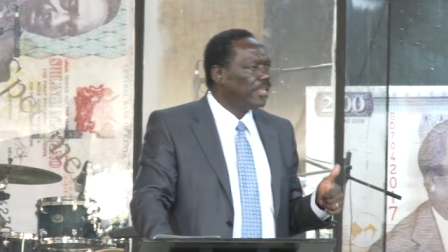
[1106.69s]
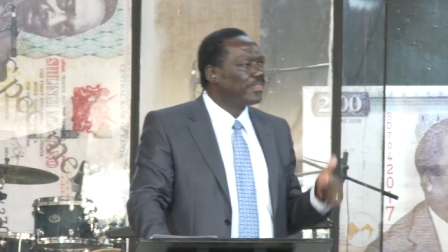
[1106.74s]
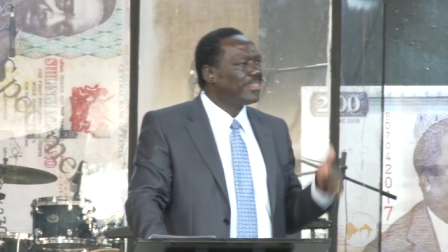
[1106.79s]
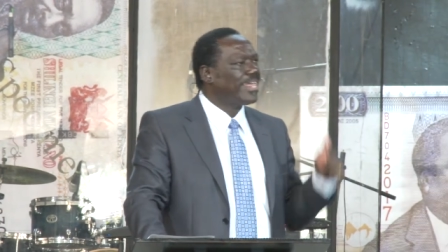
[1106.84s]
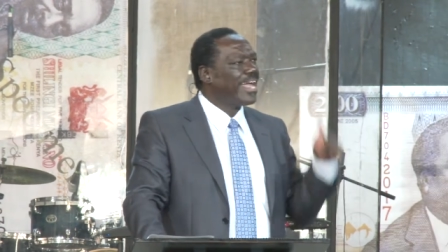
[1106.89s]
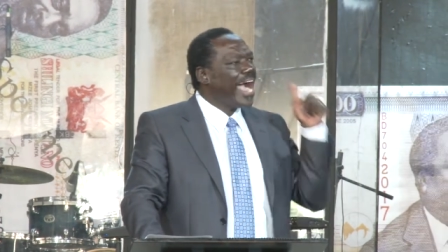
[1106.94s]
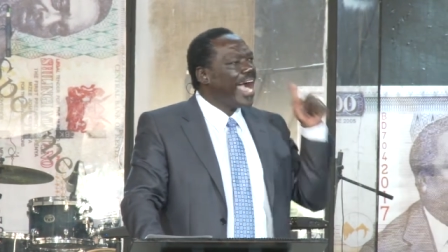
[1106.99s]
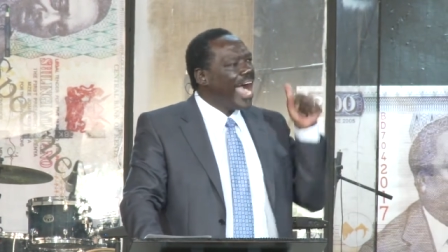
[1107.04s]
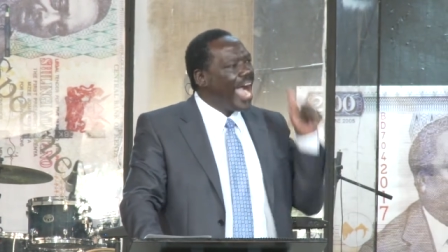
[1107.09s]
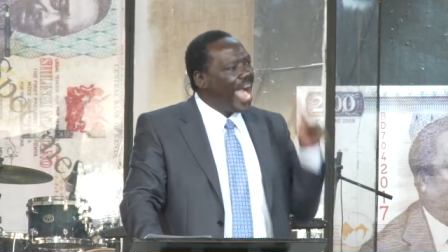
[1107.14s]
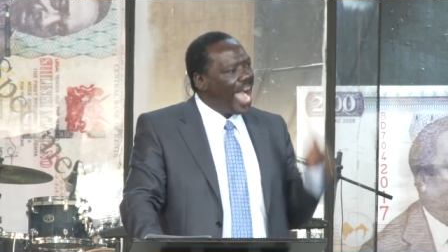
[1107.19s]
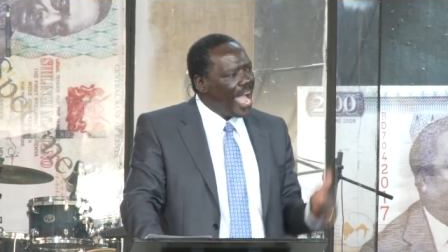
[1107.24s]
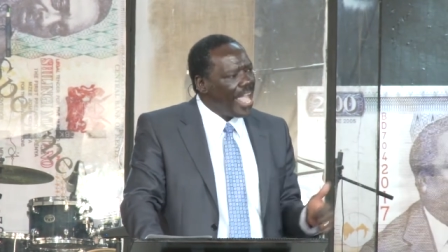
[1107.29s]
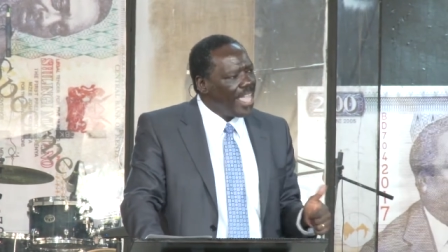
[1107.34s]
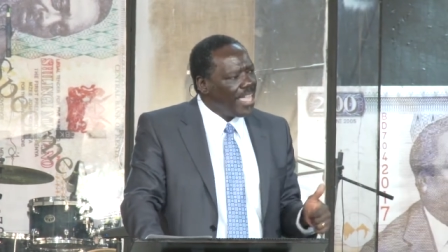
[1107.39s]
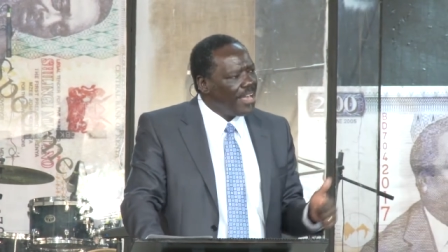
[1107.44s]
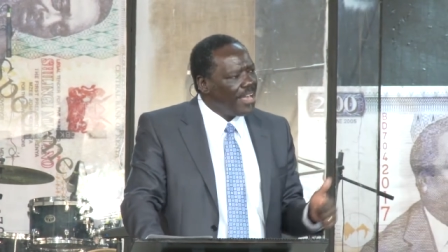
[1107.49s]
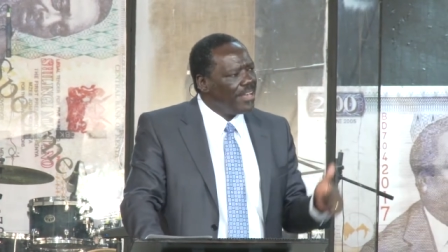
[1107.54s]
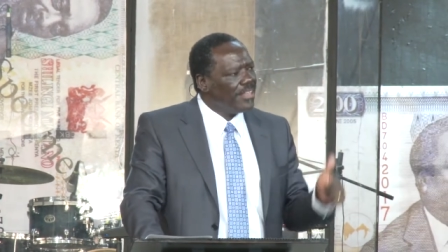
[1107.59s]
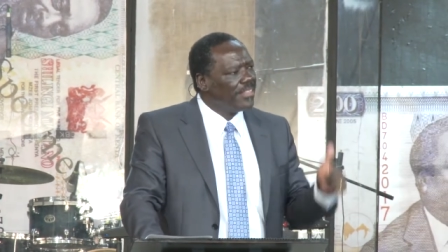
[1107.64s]
The
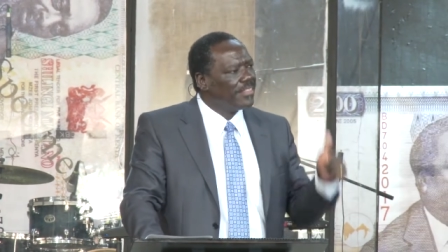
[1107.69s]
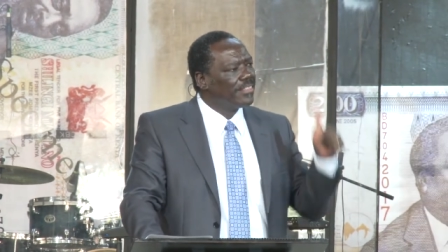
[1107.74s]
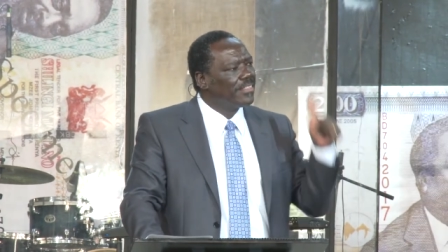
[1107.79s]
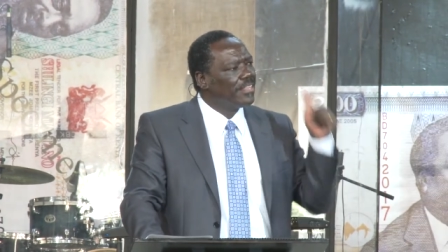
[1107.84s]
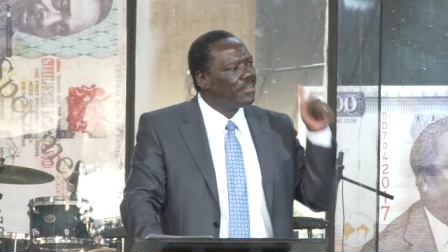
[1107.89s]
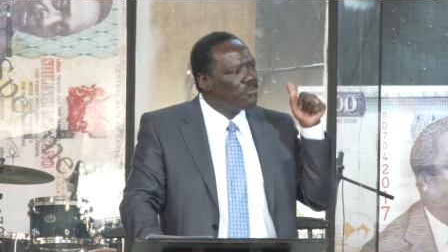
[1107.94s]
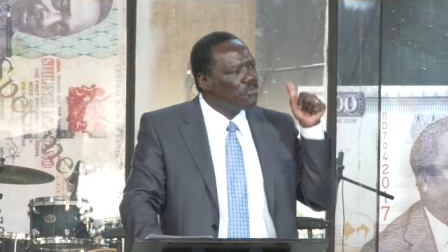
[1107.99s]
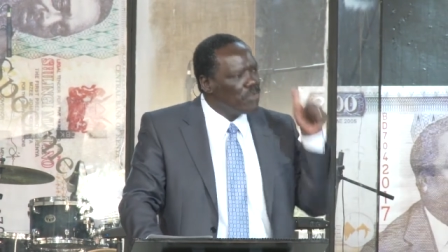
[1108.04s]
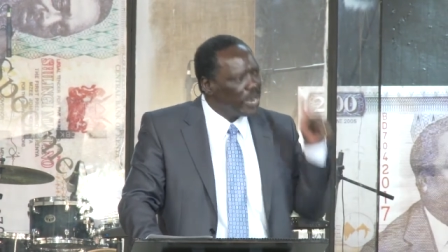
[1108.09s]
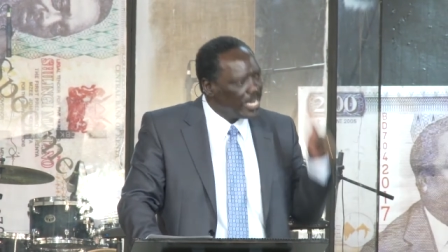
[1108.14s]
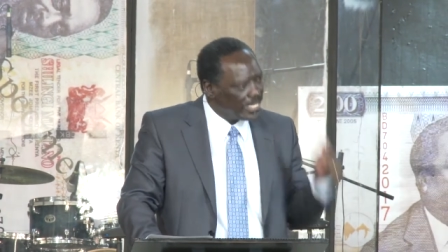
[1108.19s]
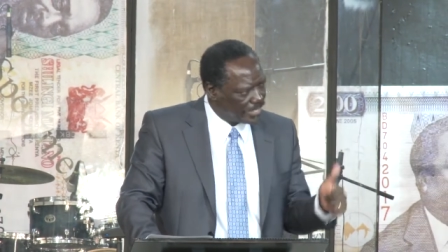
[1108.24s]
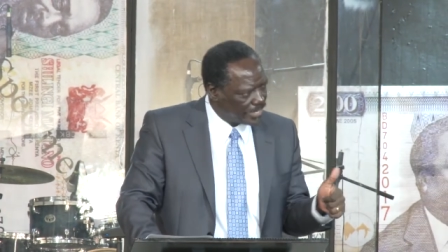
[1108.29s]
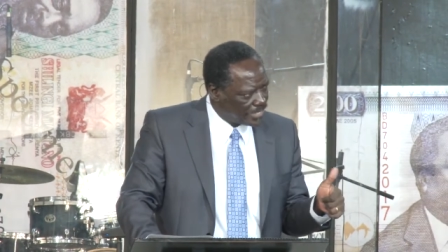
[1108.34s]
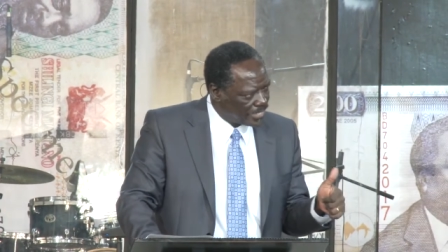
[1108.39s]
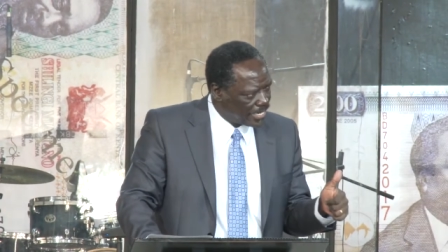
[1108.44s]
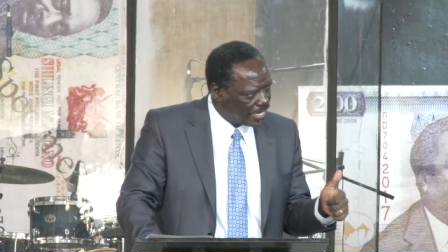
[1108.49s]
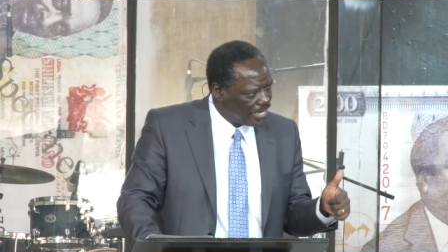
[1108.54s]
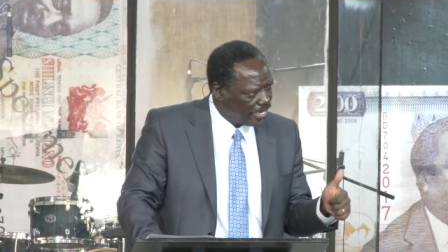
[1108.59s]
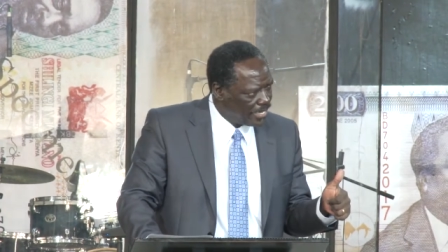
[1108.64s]
higher the
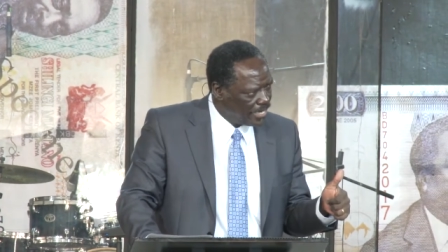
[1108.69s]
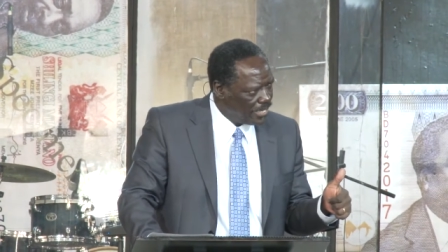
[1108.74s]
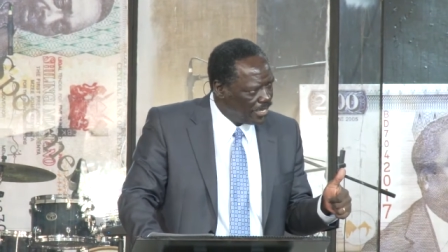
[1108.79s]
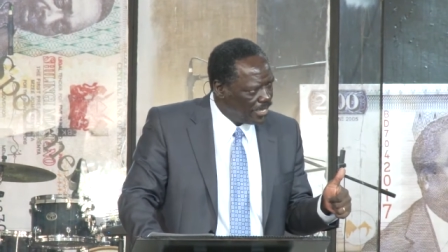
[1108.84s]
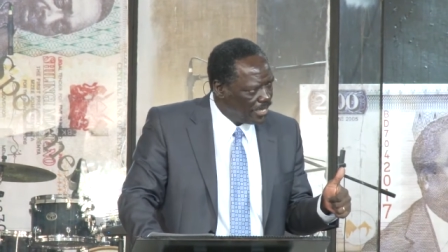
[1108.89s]
risk